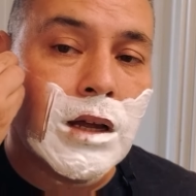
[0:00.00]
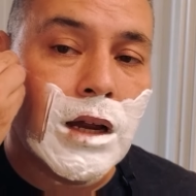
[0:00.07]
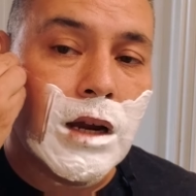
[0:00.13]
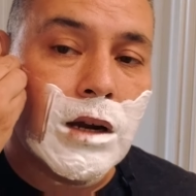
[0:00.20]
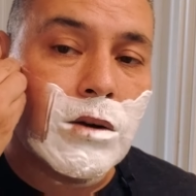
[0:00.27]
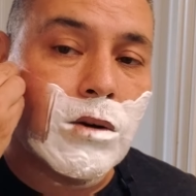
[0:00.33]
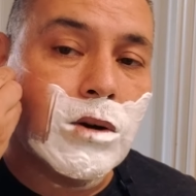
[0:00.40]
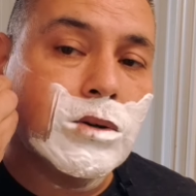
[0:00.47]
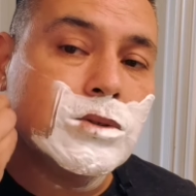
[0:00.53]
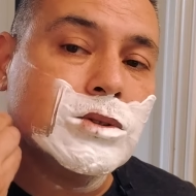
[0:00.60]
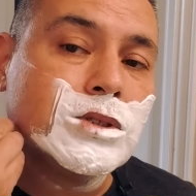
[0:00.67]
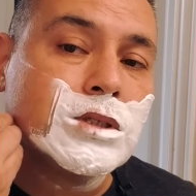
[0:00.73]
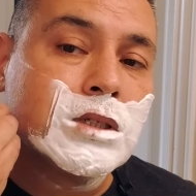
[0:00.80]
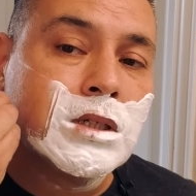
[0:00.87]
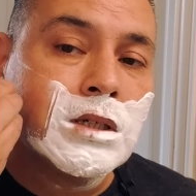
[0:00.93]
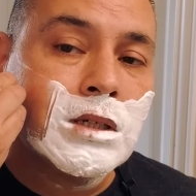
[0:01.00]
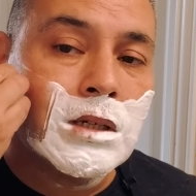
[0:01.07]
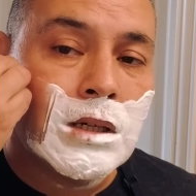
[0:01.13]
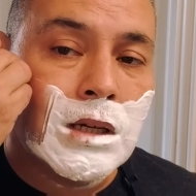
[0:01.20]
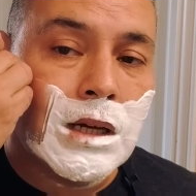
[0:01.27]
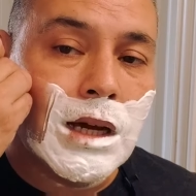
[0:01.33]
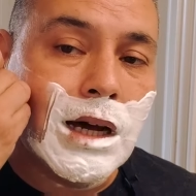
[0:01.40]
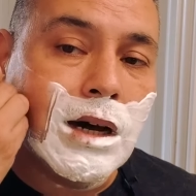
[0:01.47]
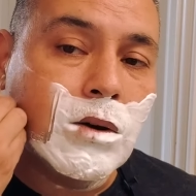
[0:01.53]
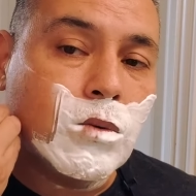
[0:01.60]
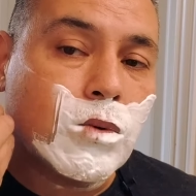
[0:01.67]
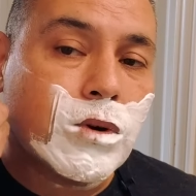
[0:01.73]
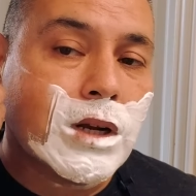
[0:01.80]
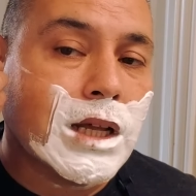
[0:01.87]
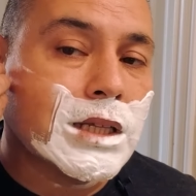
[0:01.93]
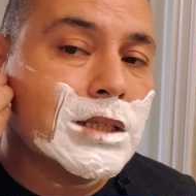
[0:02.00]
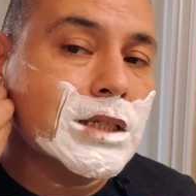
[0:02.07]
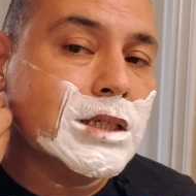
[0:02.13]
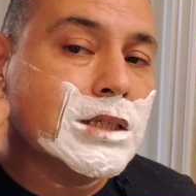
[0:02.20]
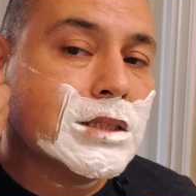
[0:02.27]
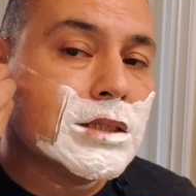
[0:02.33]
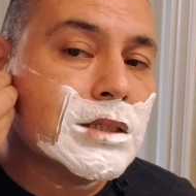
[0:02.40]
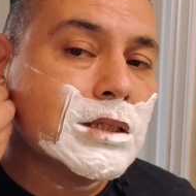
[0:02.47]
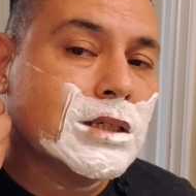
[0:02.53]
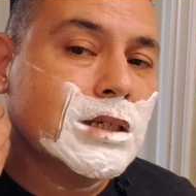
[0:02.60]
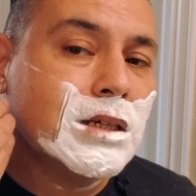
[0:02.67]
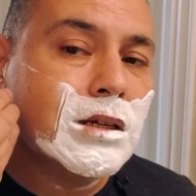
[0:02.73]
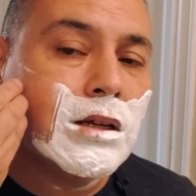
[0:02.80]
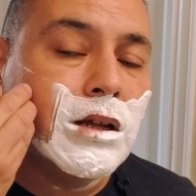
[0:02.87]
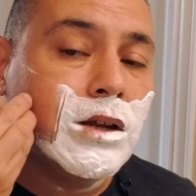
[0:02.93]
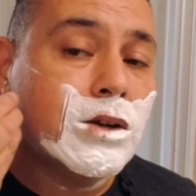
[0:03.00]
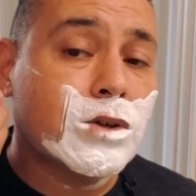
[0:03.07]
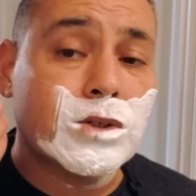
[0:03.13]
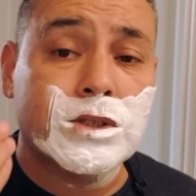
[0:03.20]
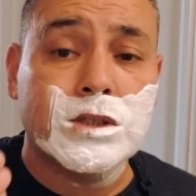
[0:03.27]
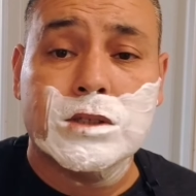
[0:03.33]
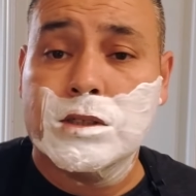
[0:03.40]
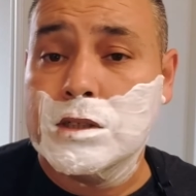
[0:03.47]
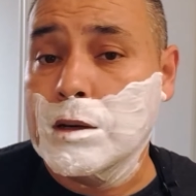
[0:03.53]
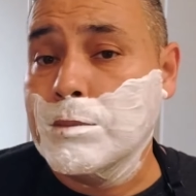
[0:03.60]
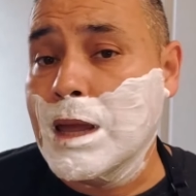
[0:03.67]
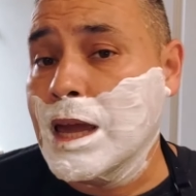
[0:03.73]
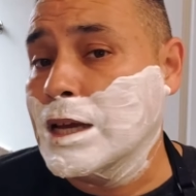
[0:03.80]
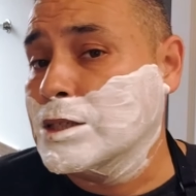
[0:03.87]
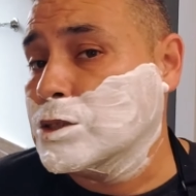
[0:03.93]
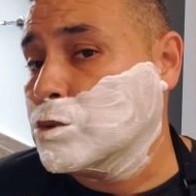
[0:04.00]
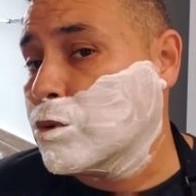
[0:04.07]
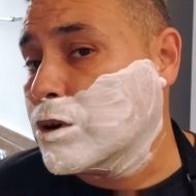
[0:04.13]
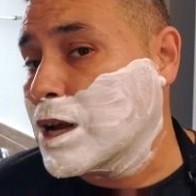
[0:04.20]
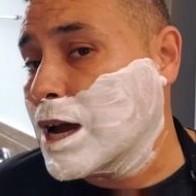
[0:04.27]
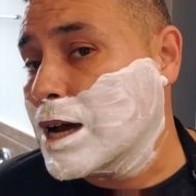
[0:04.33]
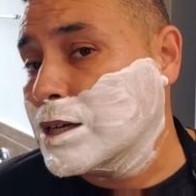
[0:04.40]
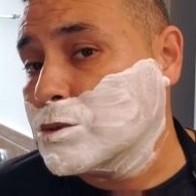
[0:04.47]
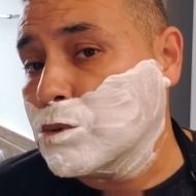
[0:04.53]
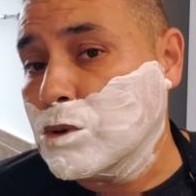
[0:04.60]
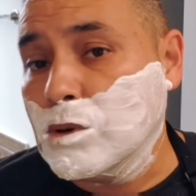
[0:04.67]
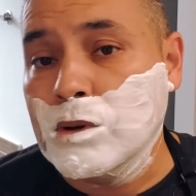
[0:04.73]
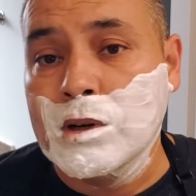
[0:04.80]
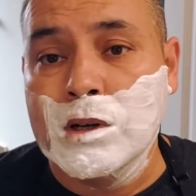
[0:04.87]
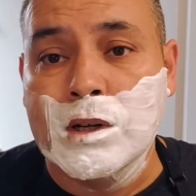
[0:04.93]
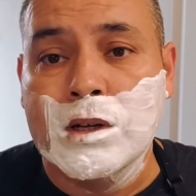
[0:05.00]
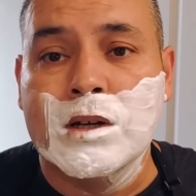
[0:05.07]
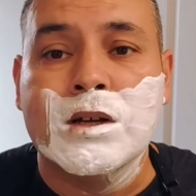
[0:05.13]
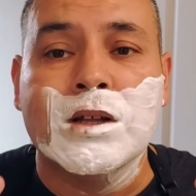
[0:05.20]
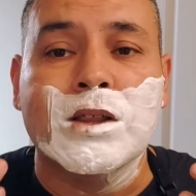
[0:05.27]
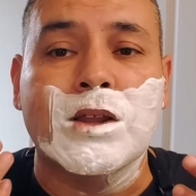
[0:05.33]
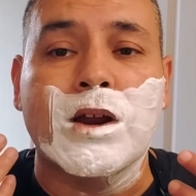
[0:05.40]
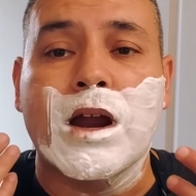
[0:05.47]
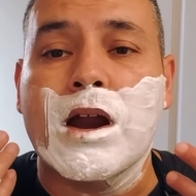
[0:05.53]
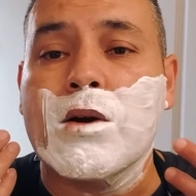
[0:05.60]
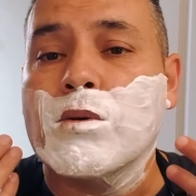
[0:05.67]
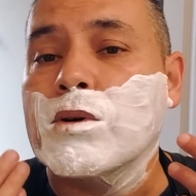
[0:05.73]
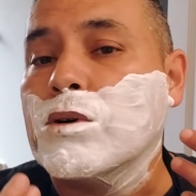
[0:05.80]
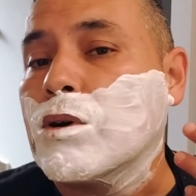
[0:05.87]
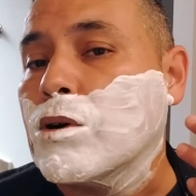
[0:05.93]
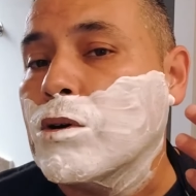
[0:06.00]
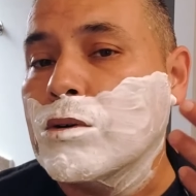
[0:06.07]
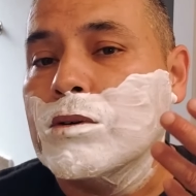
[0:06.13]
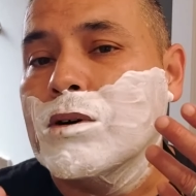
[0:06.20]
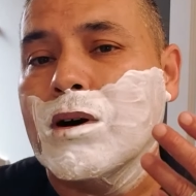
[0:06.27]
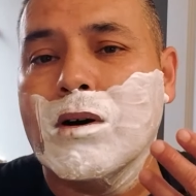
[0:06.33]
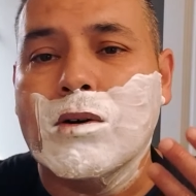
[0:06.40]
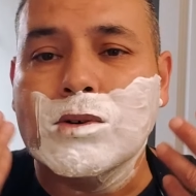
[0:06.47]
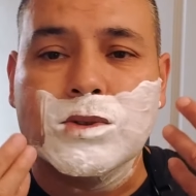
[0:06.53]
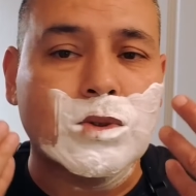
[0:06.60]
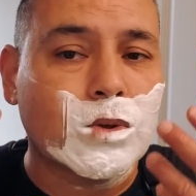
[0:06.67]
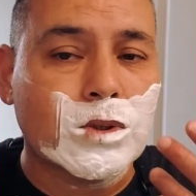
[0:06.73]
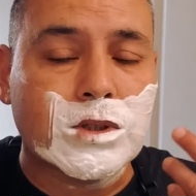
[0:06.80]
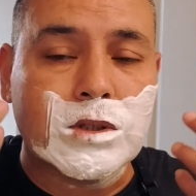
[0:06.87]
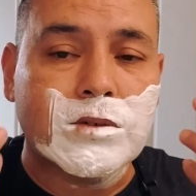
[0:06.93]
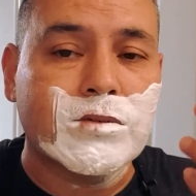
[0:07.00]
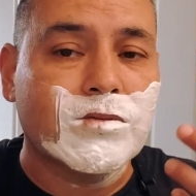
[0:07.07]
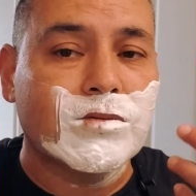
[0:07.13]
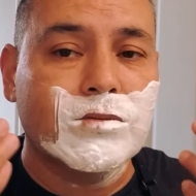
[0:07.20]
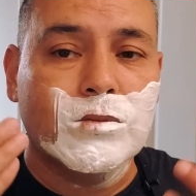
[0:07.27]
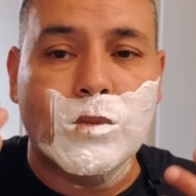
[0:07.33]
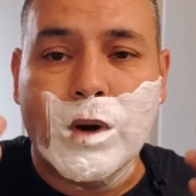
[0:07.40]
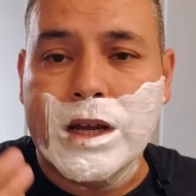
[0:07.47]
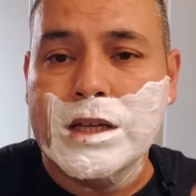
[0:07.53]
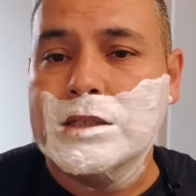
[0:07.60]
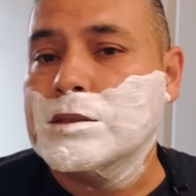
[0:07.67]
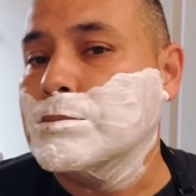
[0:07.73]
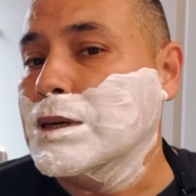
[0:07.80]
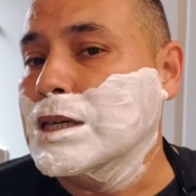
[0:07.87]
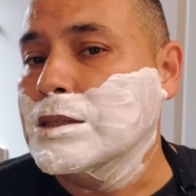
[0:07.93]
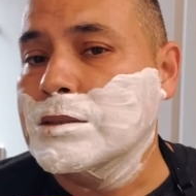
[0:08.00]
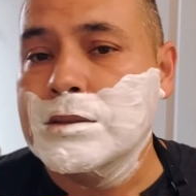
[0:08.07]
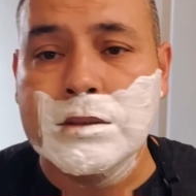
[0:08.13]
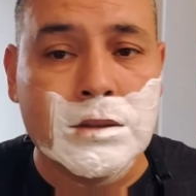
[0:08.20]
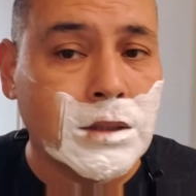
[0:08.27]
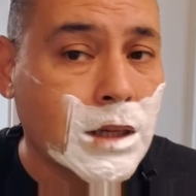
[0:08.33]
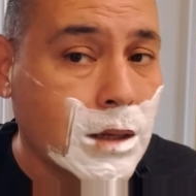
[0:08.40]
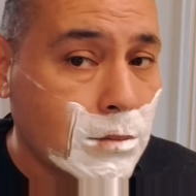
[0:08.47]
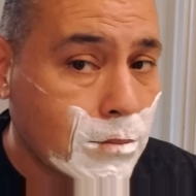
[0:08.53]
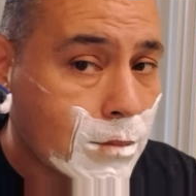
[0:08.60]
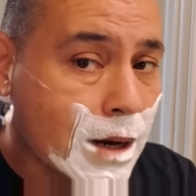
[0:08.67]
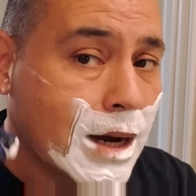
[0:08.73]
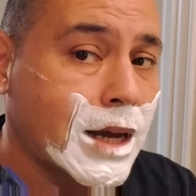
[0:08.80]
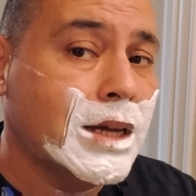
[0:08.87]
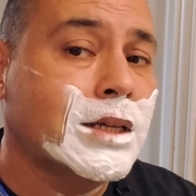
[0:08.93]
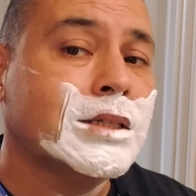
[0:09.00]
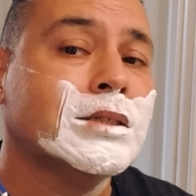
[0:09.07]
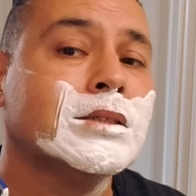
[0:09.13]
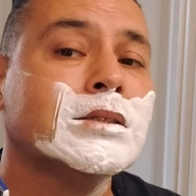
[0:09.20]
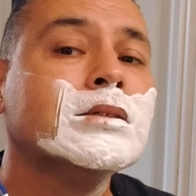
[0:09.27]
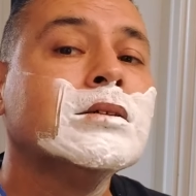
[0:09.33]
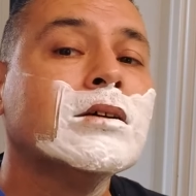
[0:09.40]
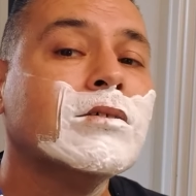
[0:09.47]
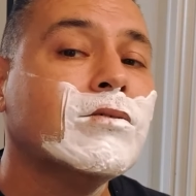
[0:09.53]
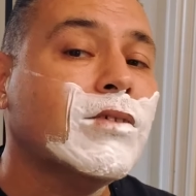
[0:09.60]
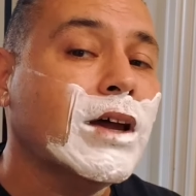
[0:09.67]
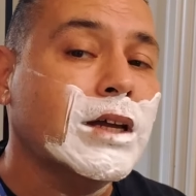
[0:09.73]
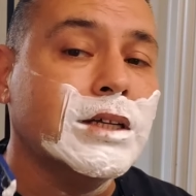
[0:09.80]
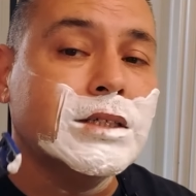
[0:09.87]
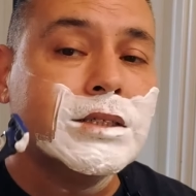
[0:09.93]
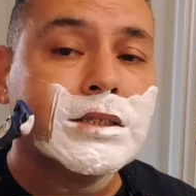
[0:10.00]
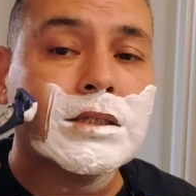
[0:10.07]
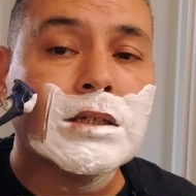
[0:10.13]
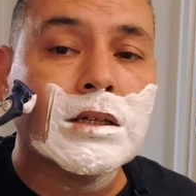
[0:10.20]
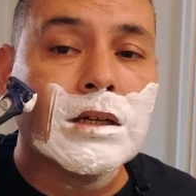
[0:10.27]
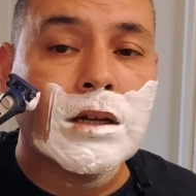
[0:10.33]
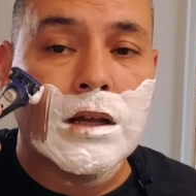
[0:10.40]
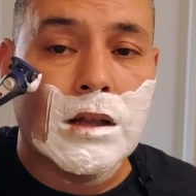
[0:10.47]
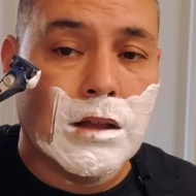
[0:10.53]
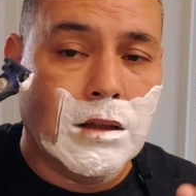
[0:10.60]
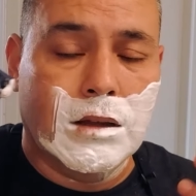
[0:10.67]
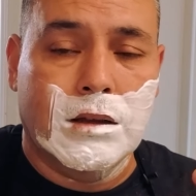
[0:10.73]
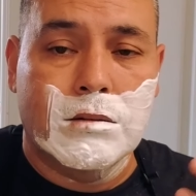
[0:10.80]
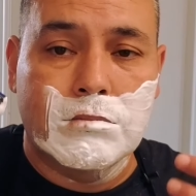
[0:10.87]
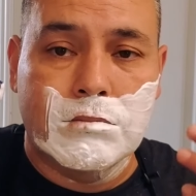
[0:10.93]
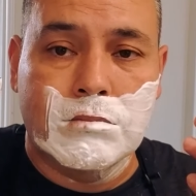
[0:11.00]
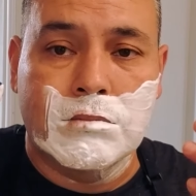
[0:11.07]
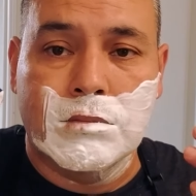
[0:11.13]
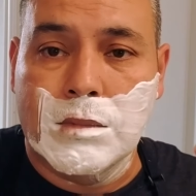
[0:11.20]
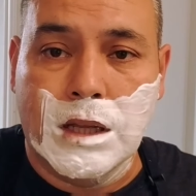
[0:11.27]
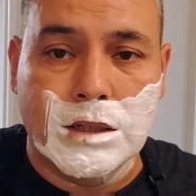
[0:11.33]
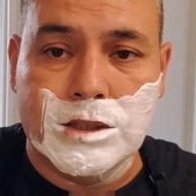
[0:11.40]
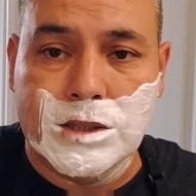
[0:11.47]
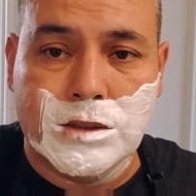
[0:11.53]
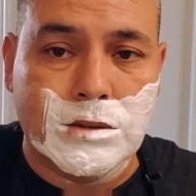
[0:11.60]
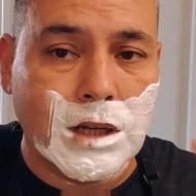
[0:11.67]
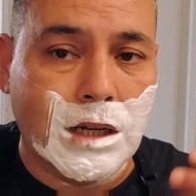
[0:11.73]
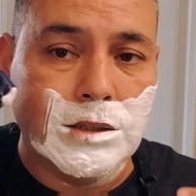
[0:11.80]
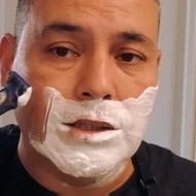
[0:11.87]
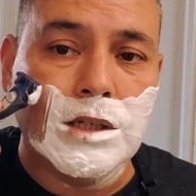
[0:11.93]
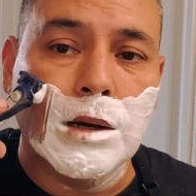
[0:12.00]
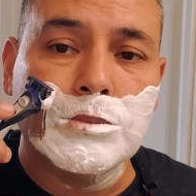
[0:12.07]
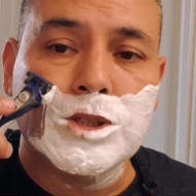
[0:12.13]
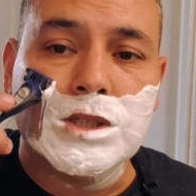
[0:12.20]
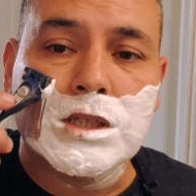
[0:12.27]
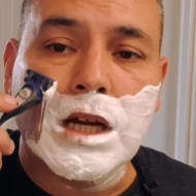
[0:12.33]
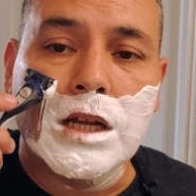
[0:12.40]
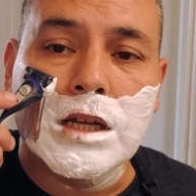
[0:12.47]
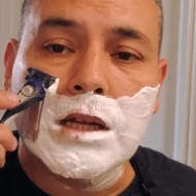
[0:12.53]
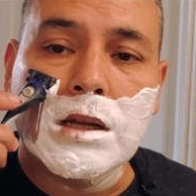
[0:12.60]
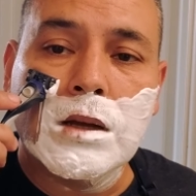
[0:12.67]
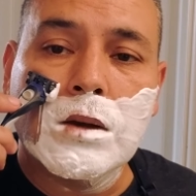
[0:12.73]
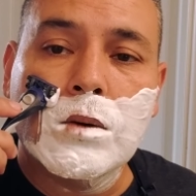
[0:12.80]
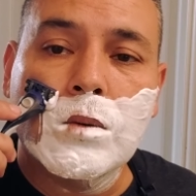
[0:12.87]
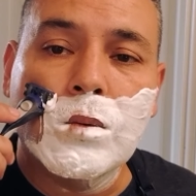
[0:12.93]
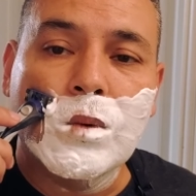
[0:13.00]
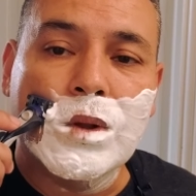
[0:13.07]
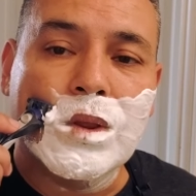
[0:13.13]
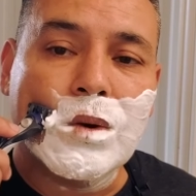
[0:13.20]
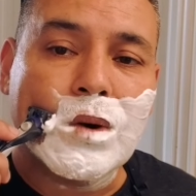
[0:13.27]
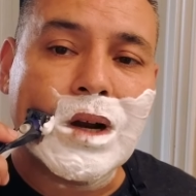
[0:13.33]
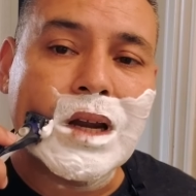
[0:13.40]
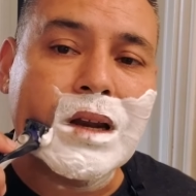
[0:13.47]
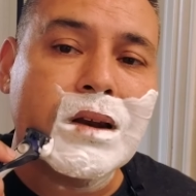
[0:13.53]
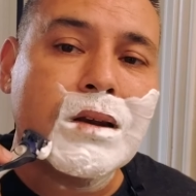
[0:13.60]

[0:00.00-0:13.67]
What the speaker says: It grows outward like this. And there's some cases where guys their hair will grow all sorts of ways, but in my face, I'm just cutting with the grain.